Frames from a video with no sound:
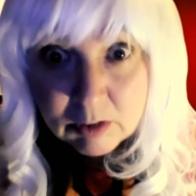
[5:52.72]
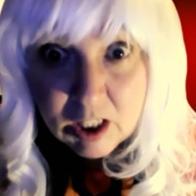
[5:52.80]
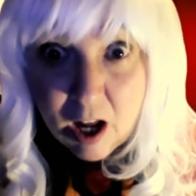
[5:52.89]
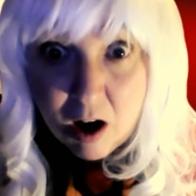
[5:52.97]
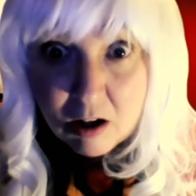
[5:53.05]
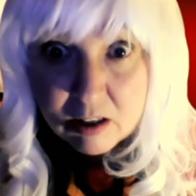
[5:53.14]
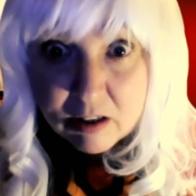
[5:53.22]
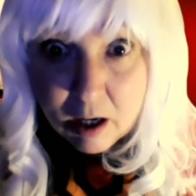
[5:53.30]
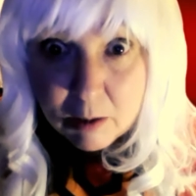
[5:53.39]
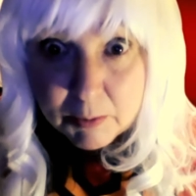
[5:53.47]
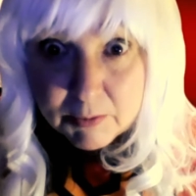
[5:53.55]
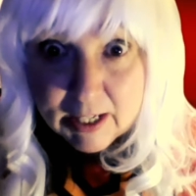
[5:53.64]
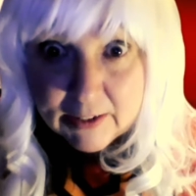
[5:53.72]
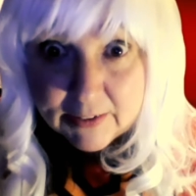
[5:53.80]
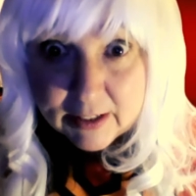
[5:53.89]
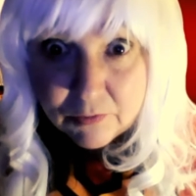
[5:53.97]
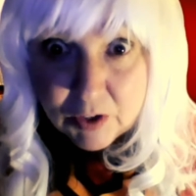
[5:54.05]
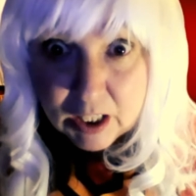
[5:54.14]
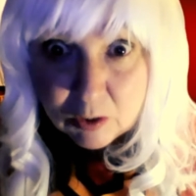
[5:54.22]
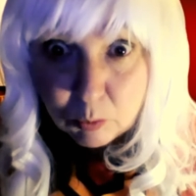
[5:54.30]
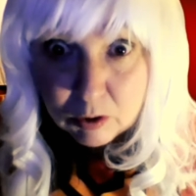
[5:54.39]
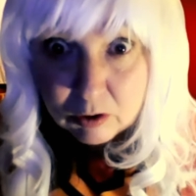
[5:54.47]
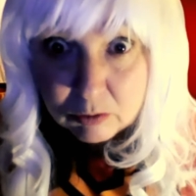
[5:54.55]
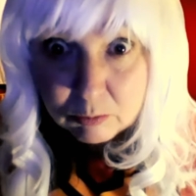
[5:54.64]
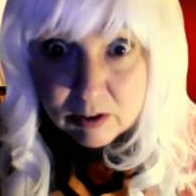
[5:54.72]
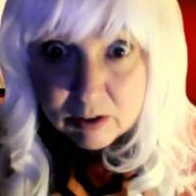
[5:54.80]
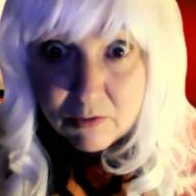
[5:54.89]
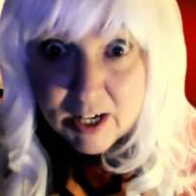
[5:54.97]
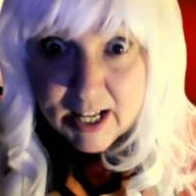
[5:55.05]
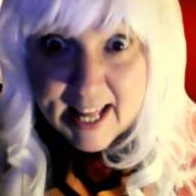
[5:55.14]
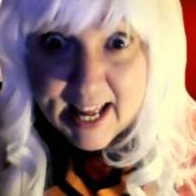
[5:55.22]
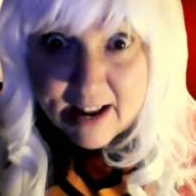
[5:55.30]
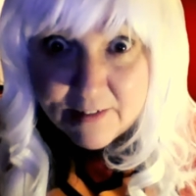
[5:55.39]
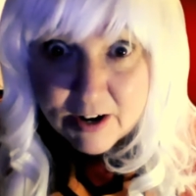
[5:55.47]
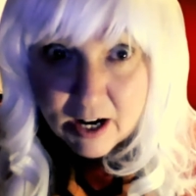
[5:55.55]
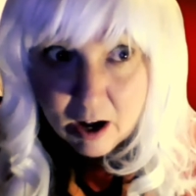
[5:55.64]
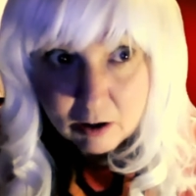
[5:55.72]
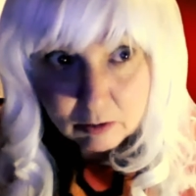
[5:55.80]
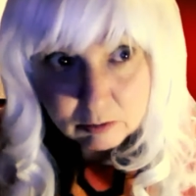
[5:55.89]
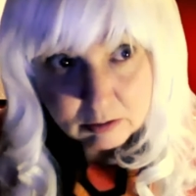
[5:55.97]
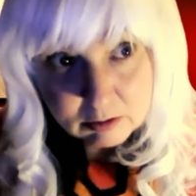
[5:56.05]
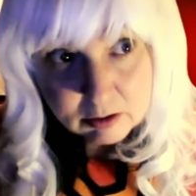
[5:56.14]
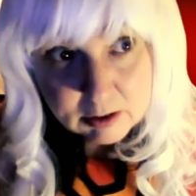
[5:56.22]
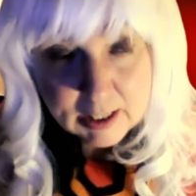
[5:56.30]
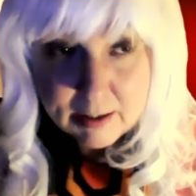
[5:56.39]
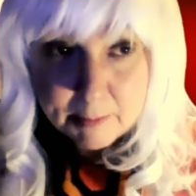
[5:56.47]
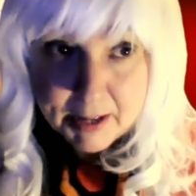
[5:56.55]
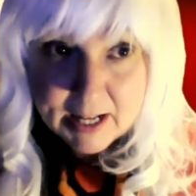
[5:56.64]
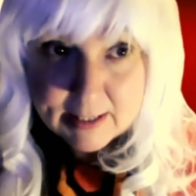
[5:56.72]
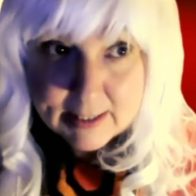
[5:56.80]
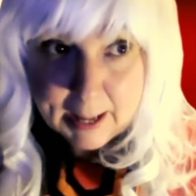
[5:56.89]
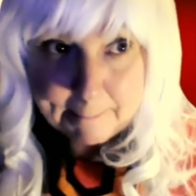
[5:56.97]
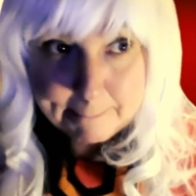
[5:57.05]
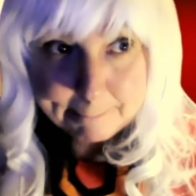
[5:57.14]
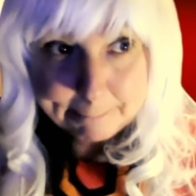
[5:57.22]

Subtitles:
The last time it was out in the real world was over a year ago, down at base camp.